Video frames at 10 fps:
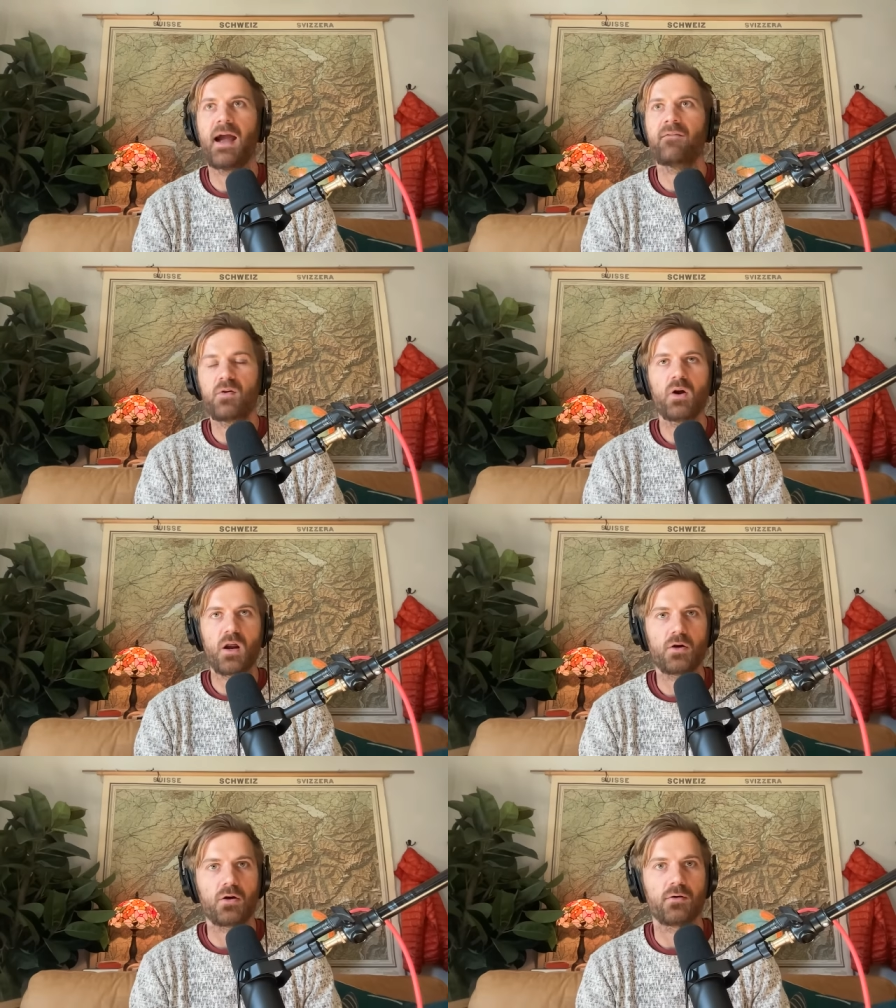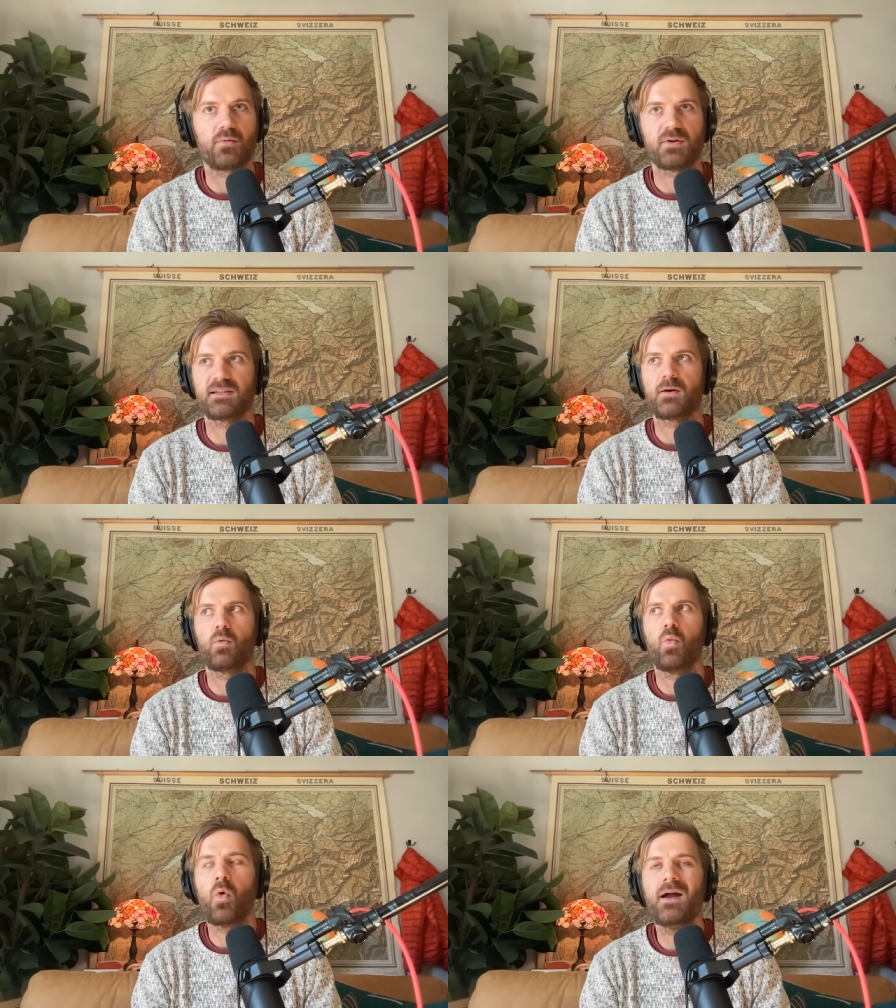Everyone on earth was like
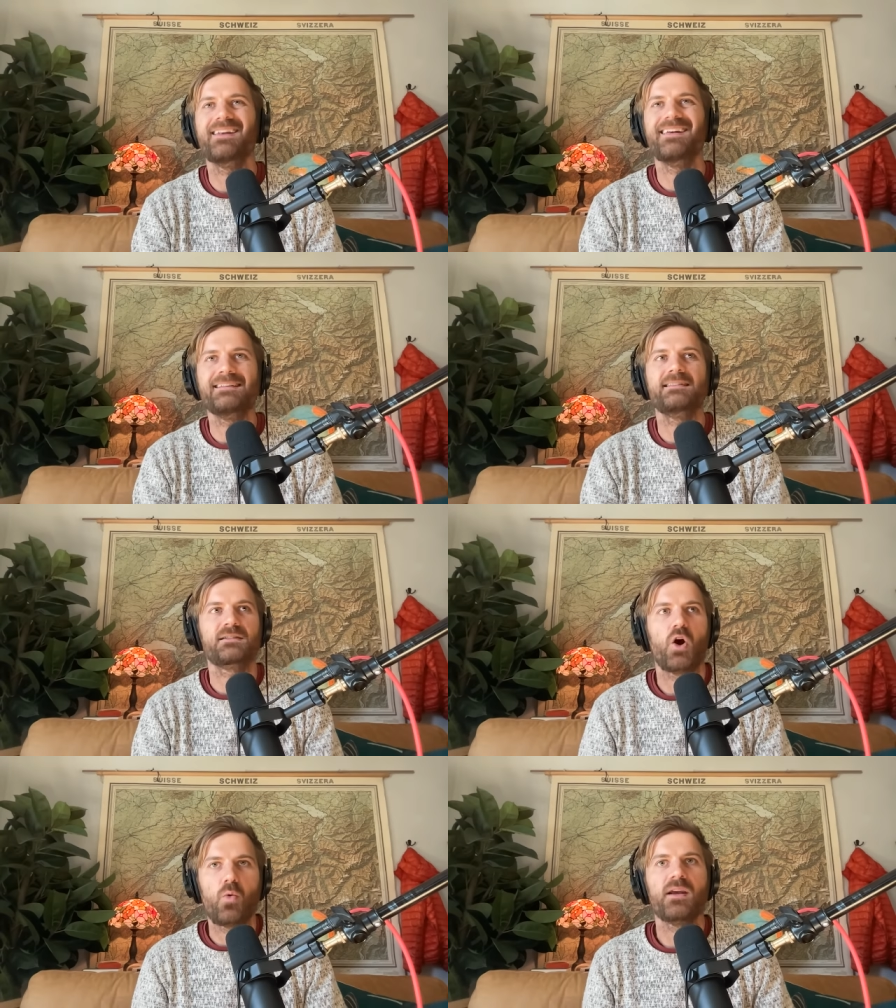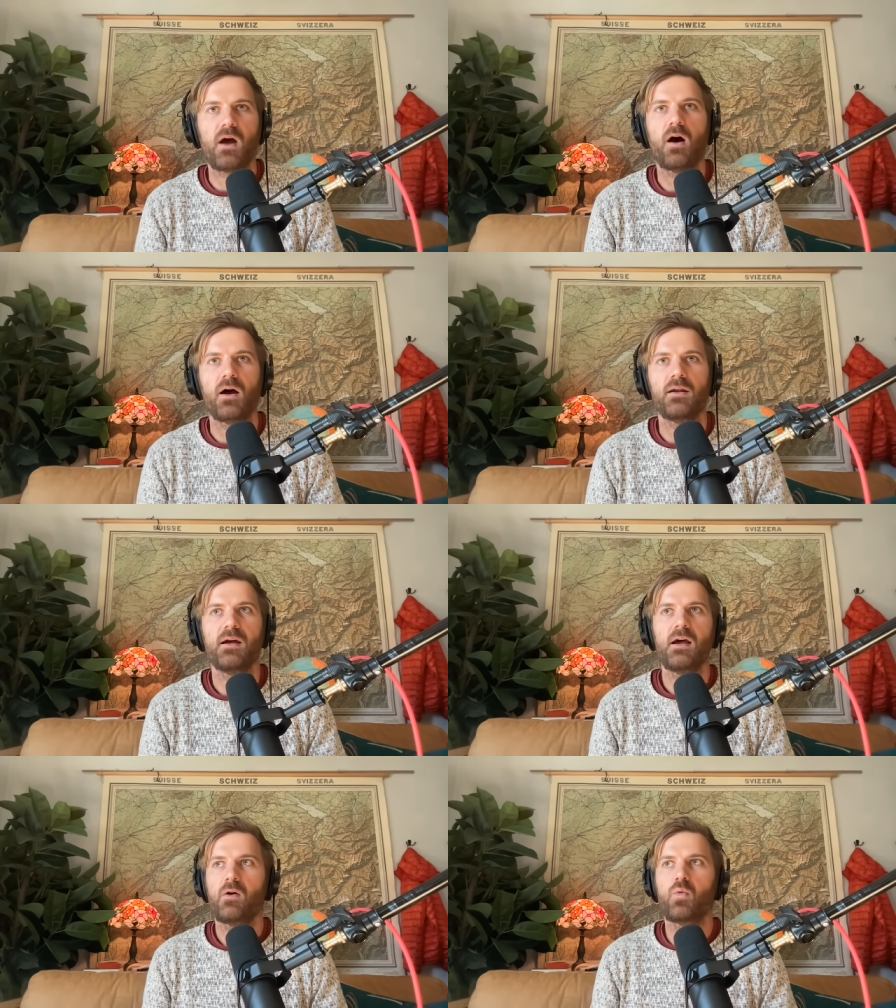what is going on
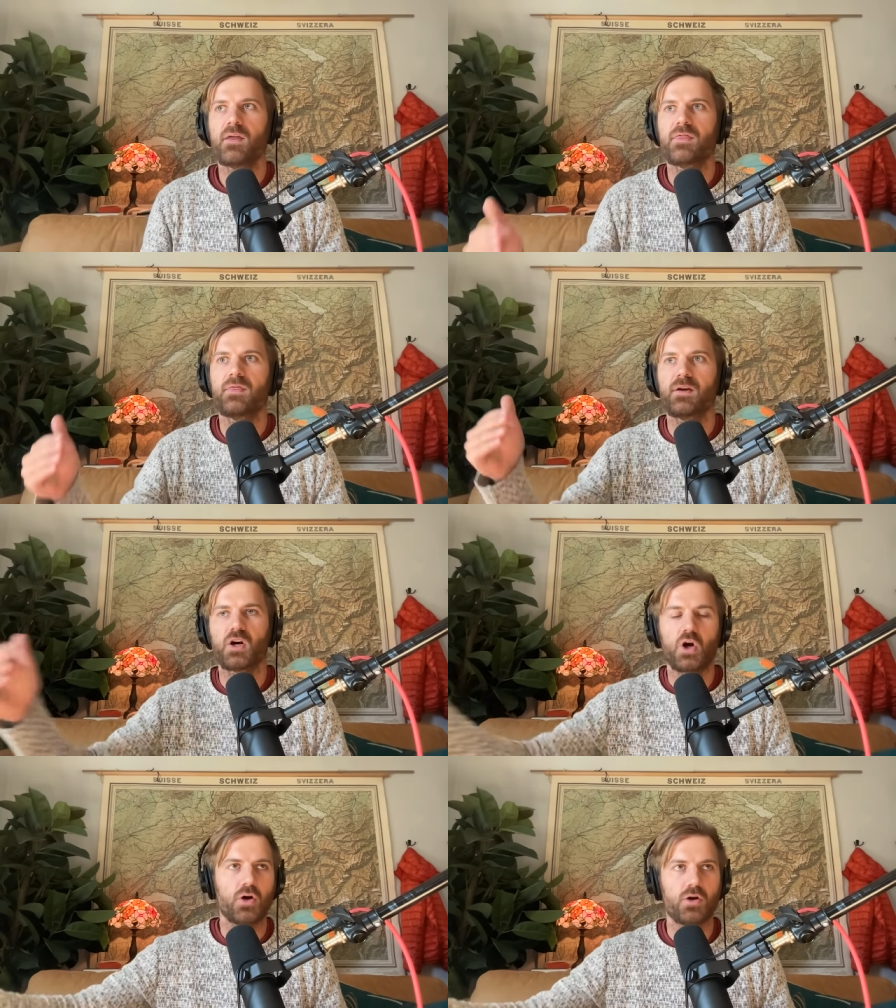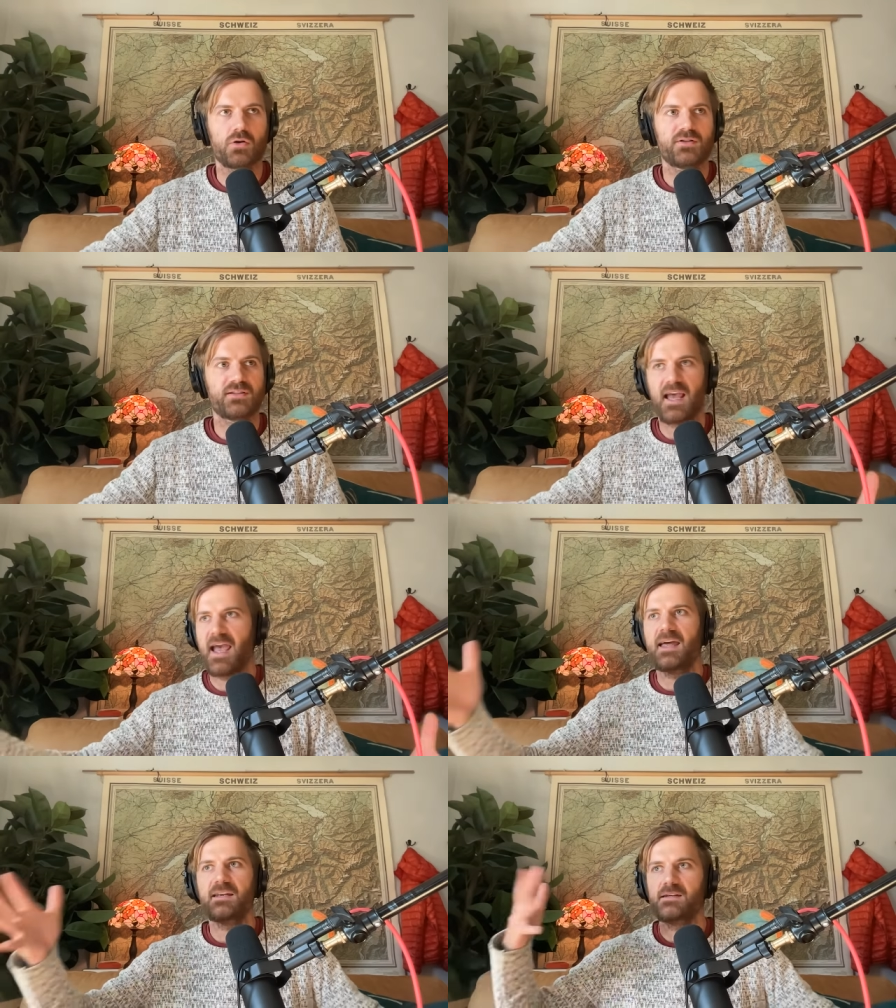with the Kurds
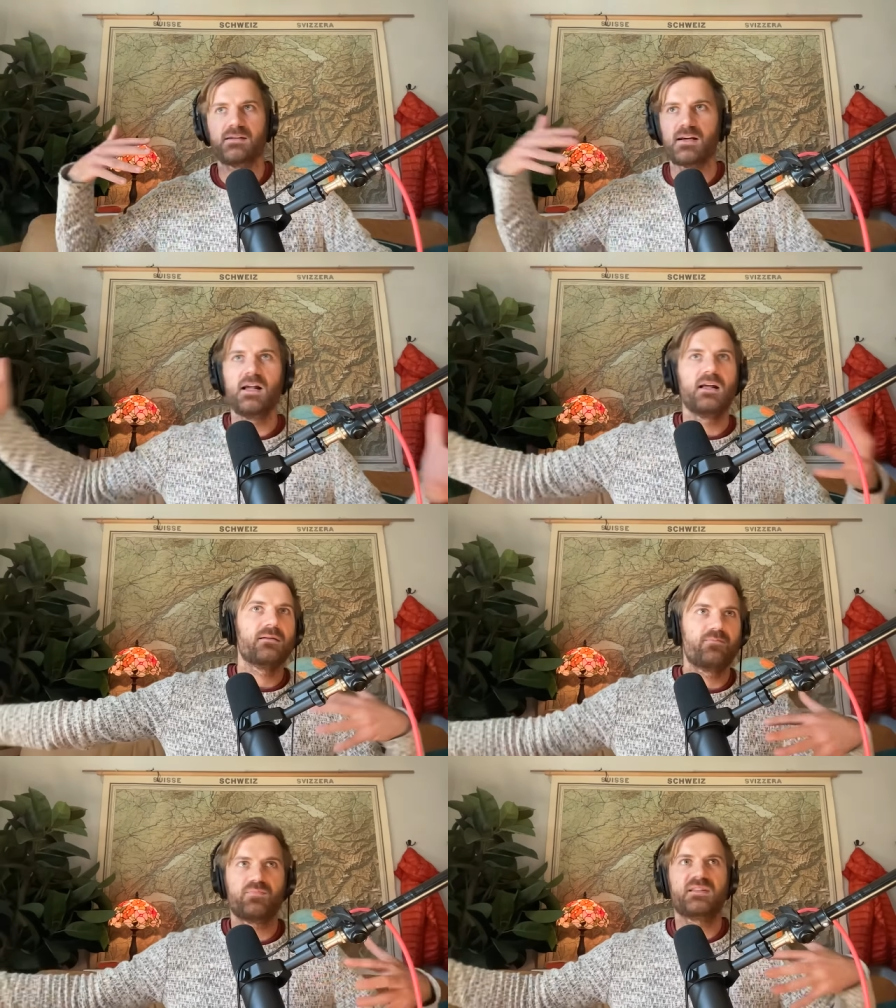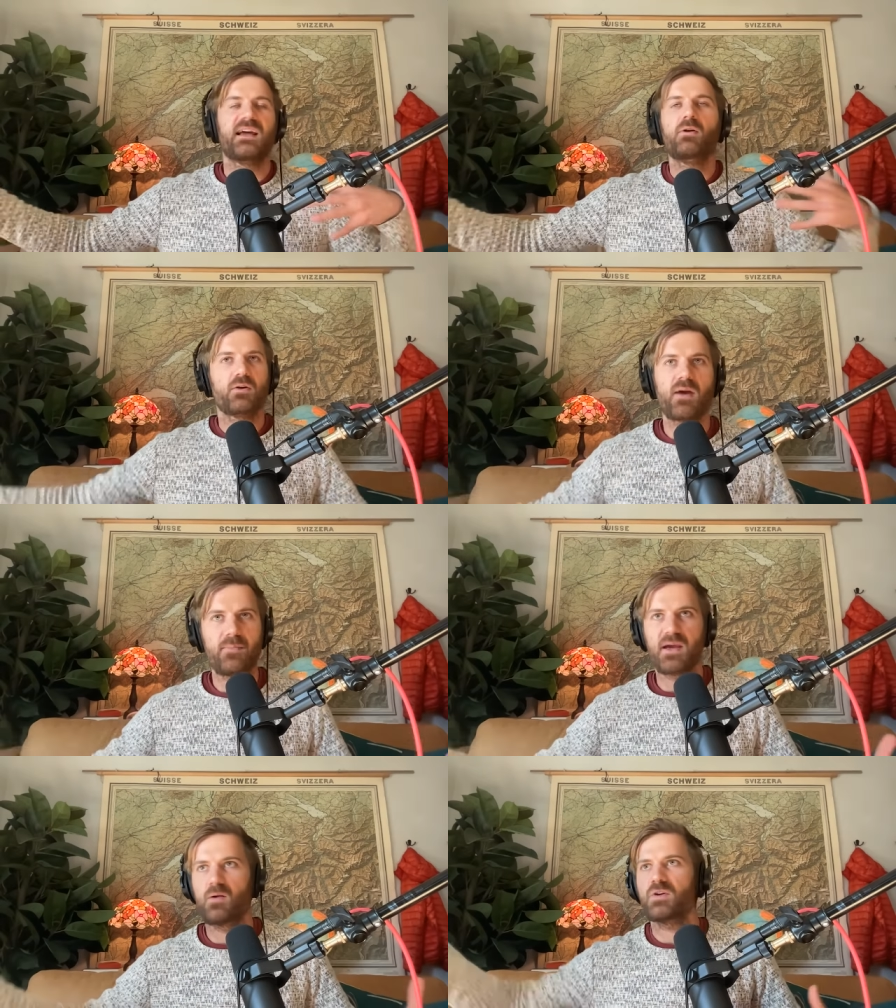and Saudi
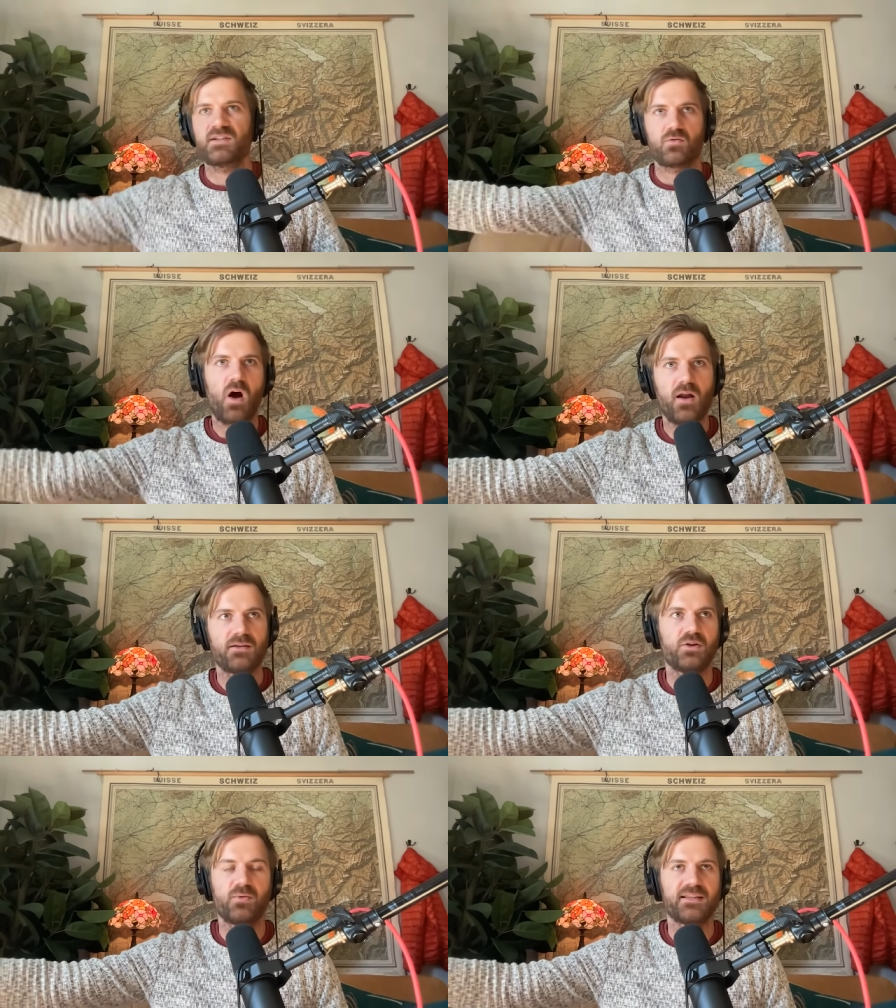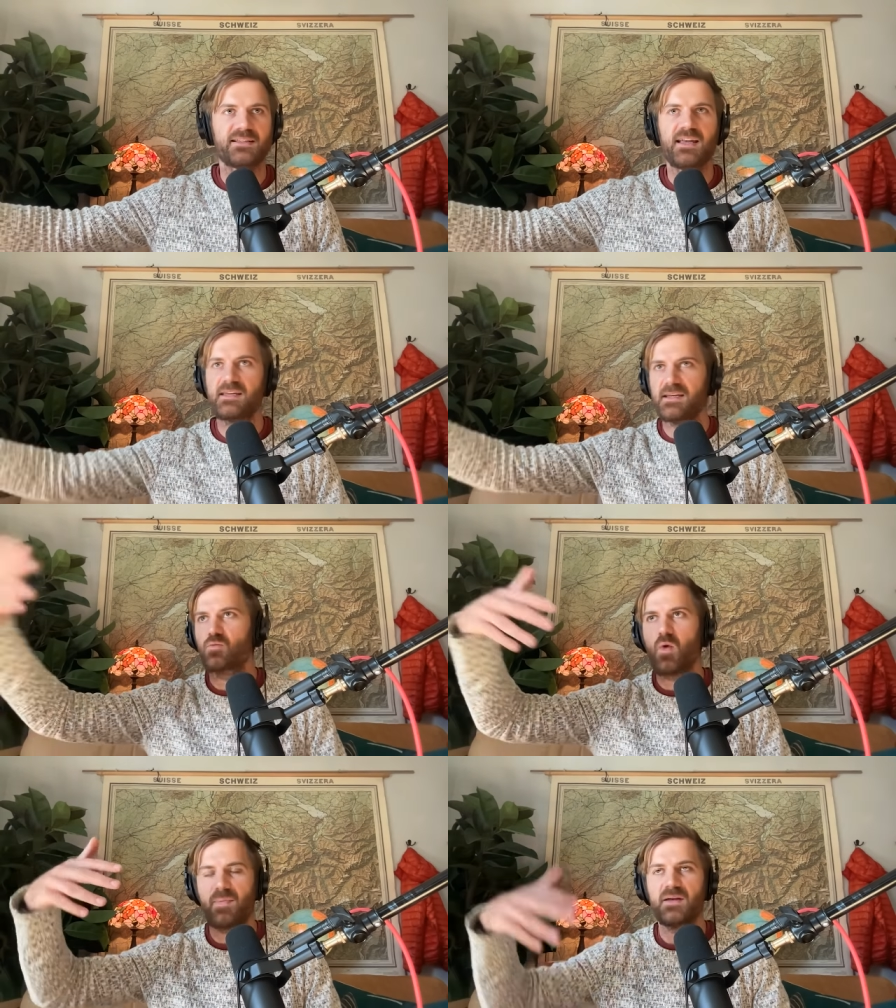Arabia and what's Iran doing
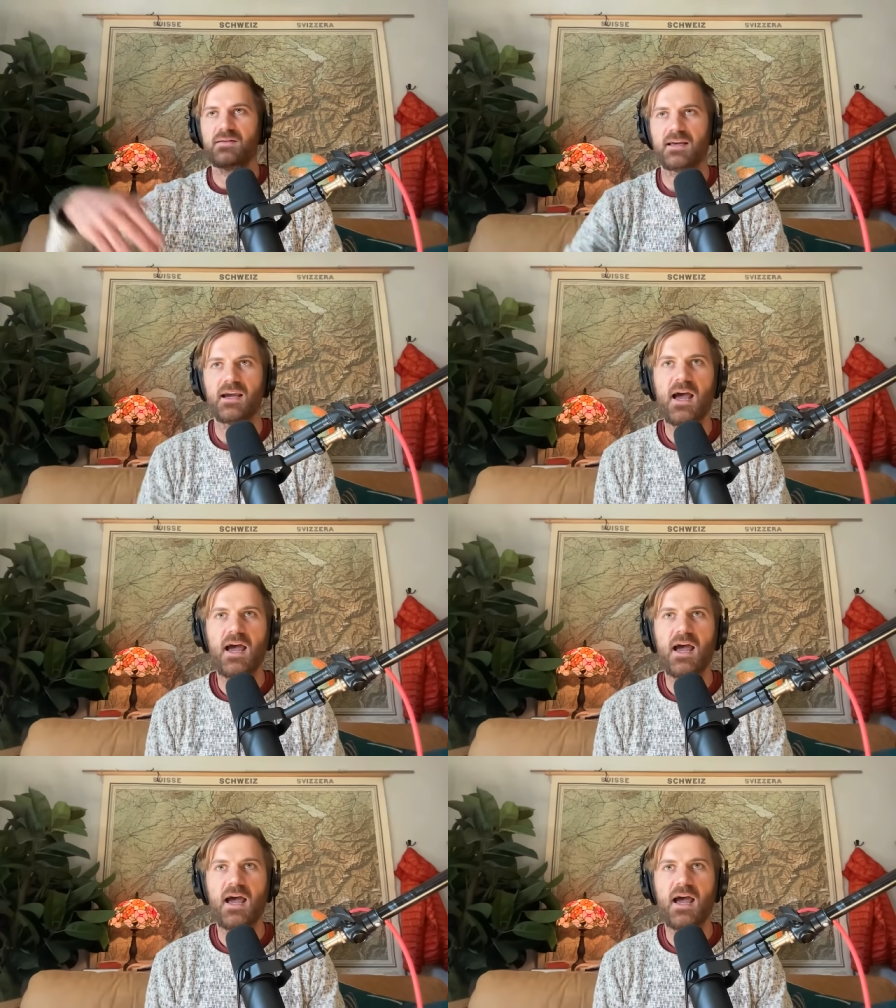sending weapons? Like